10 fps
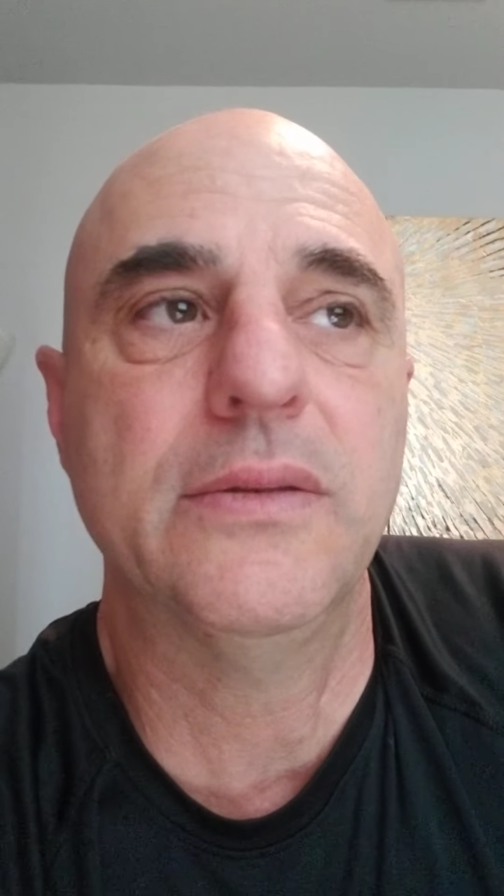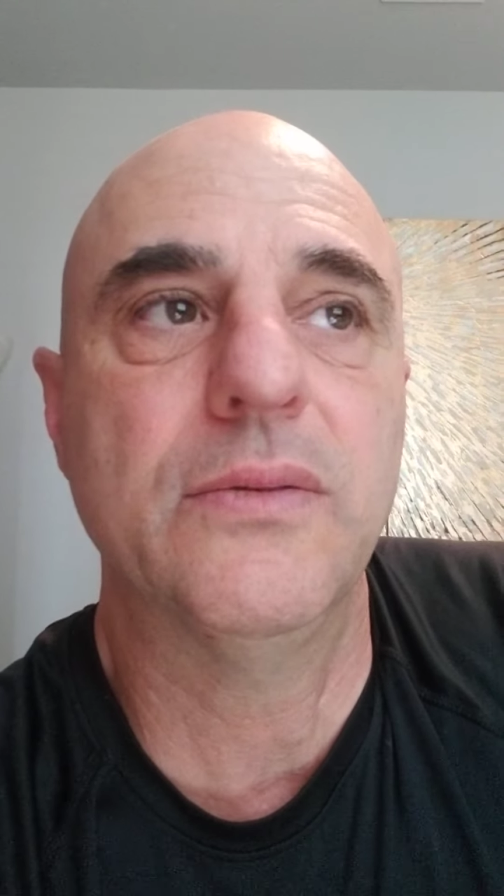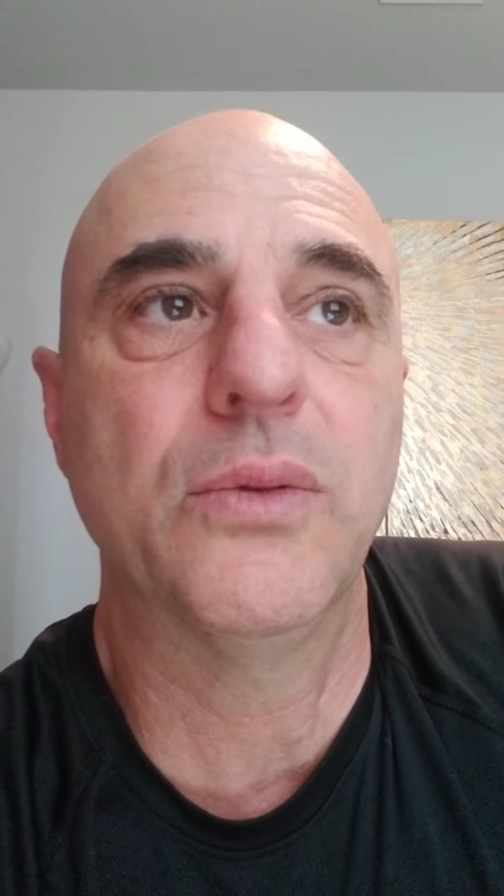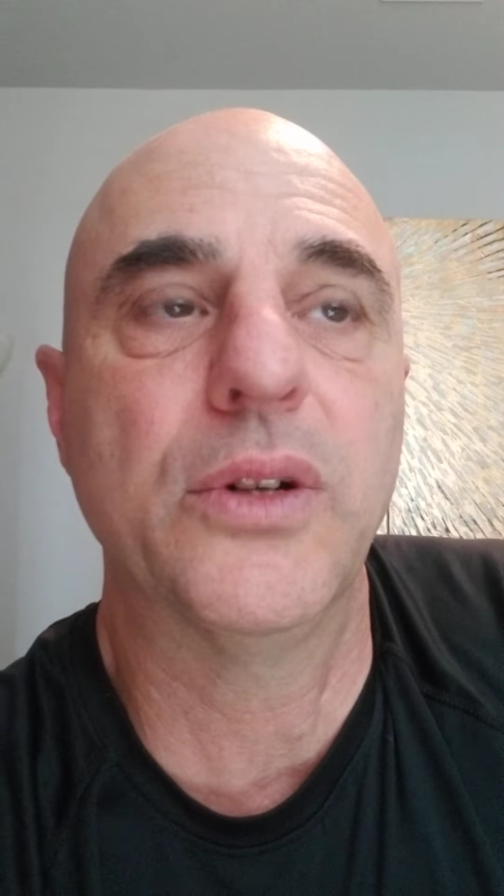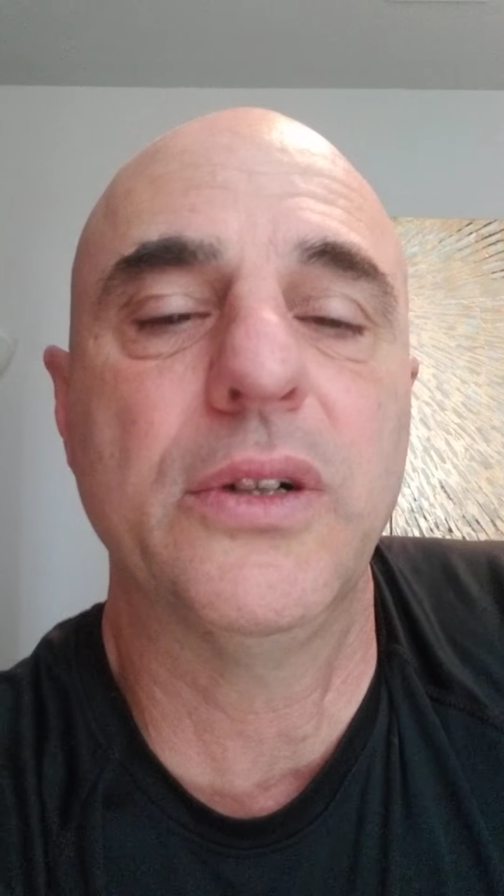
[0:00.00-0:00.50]

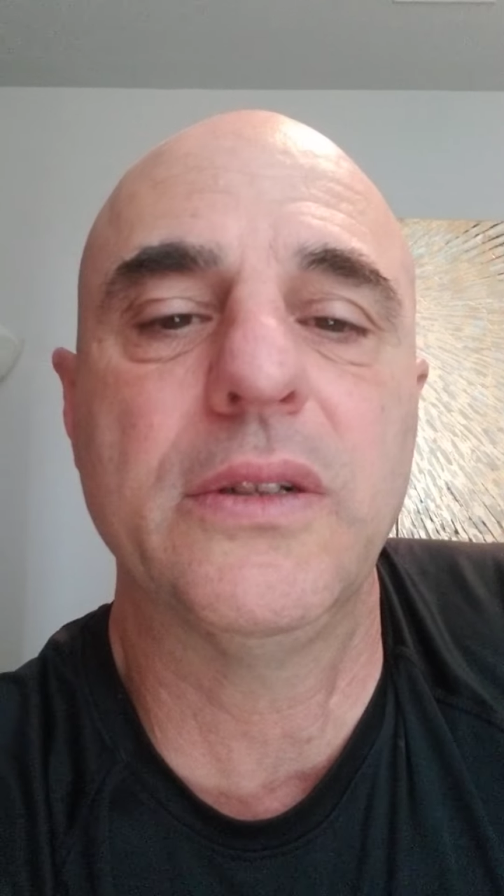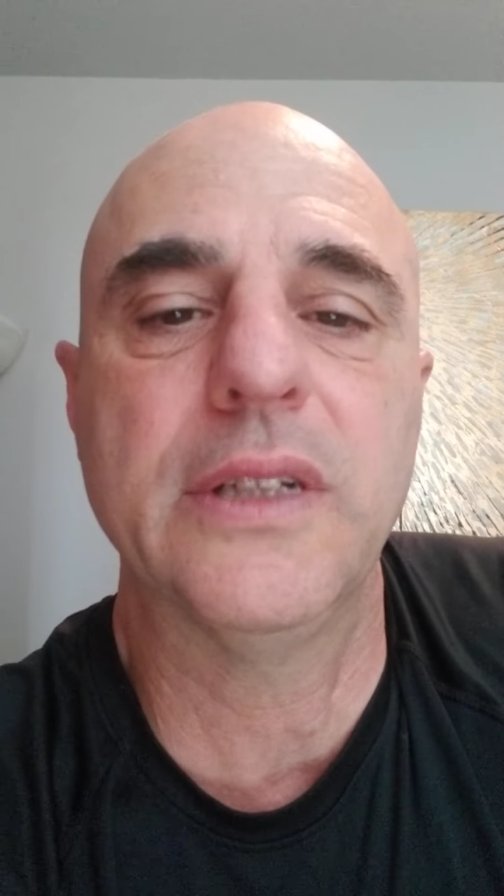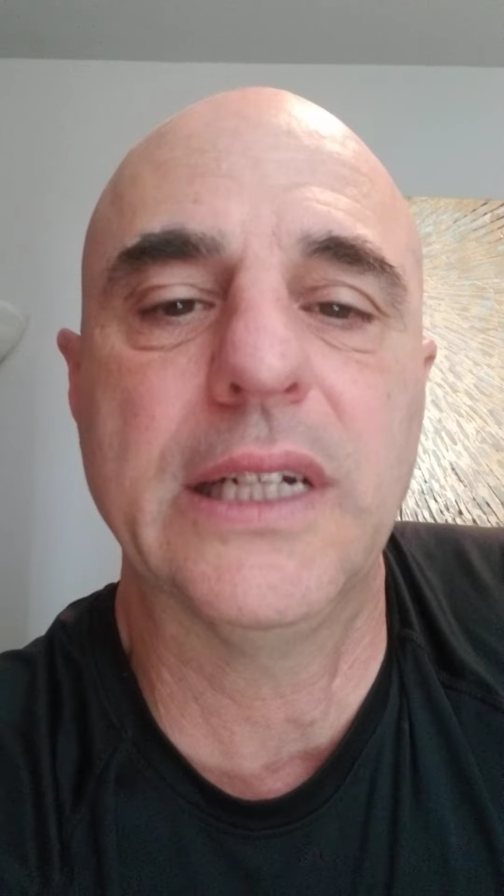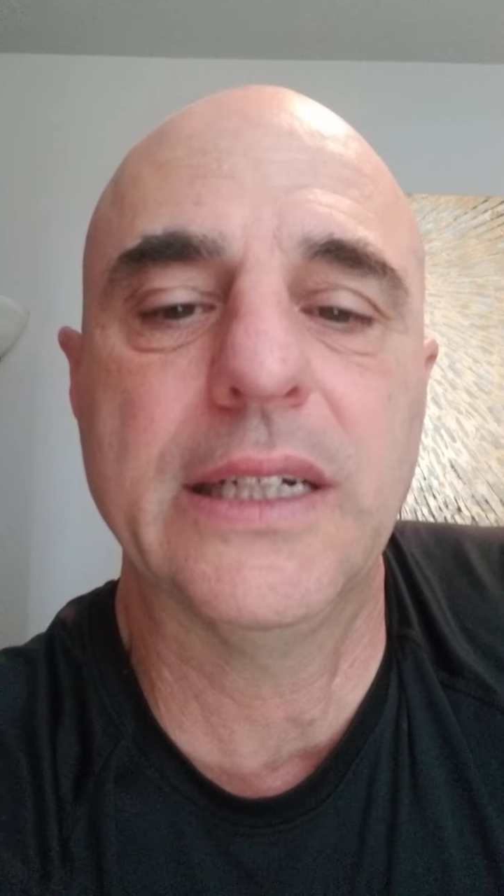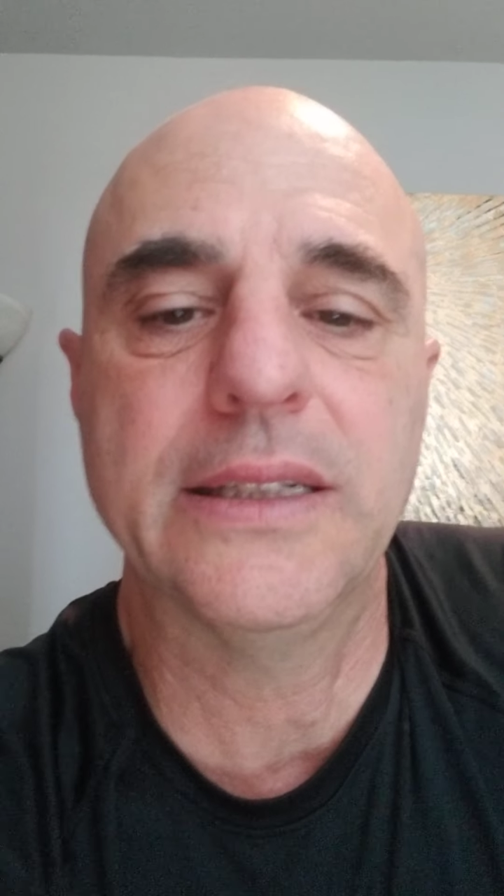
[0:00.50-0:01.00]
world.
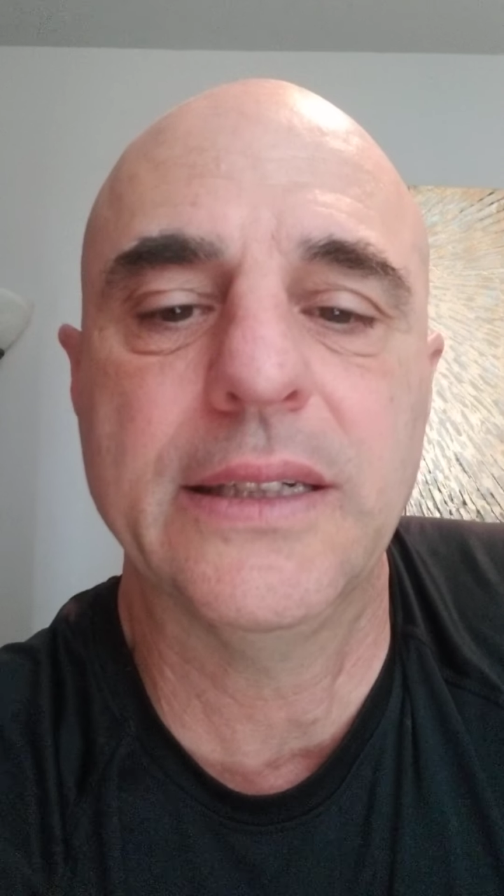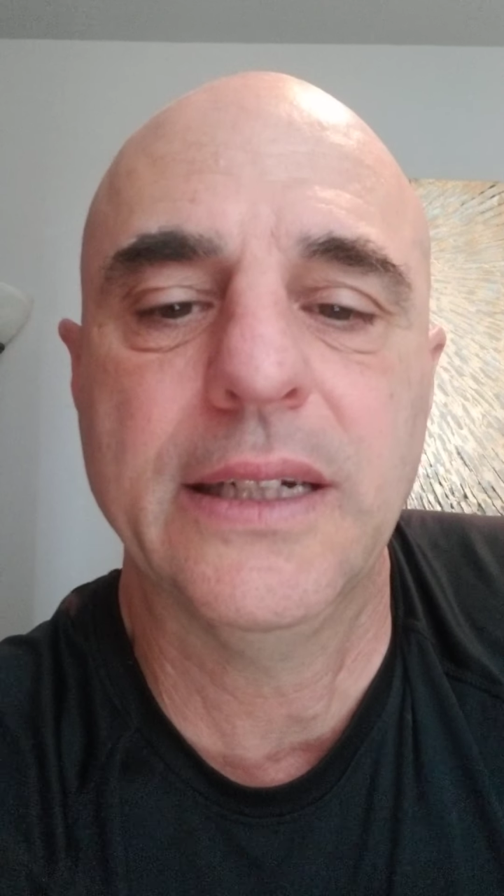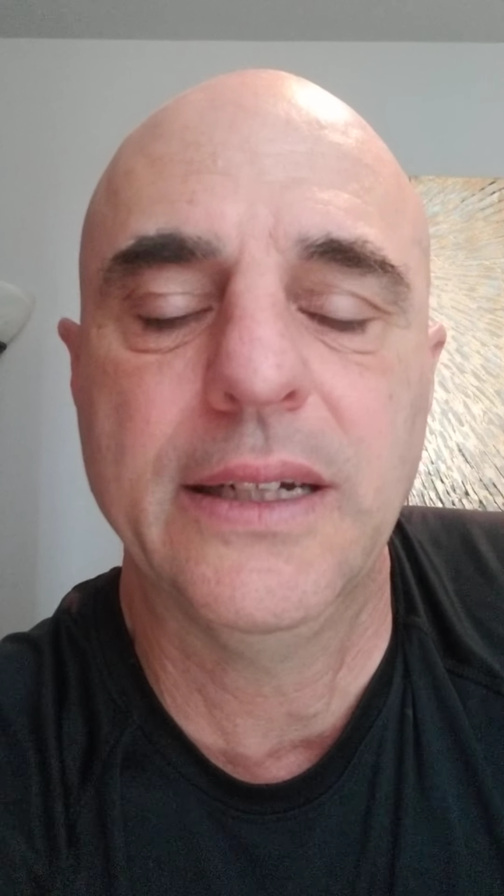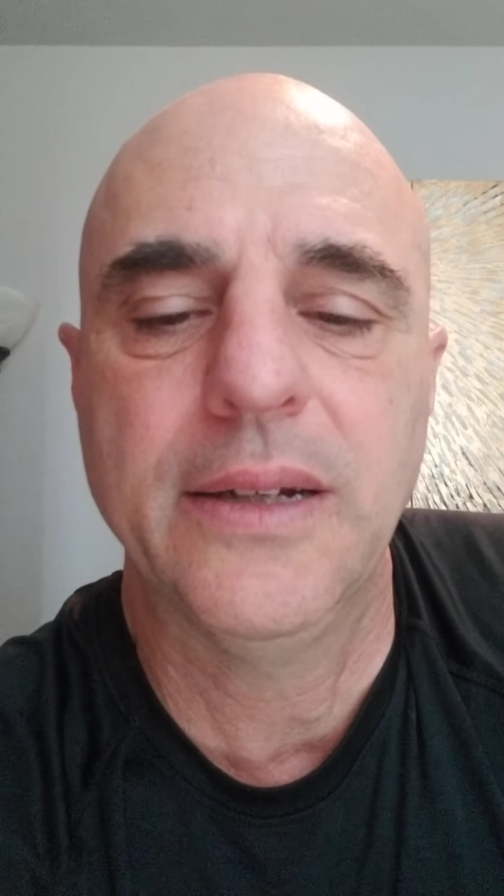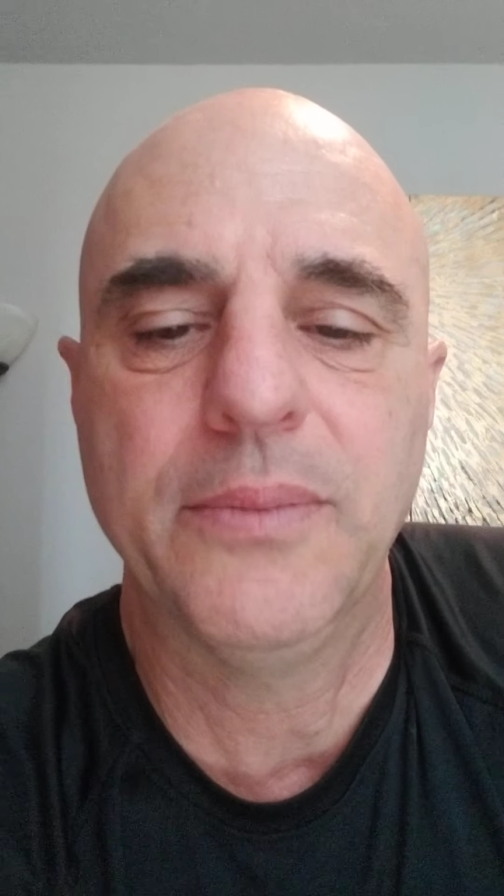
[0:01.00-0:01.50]
And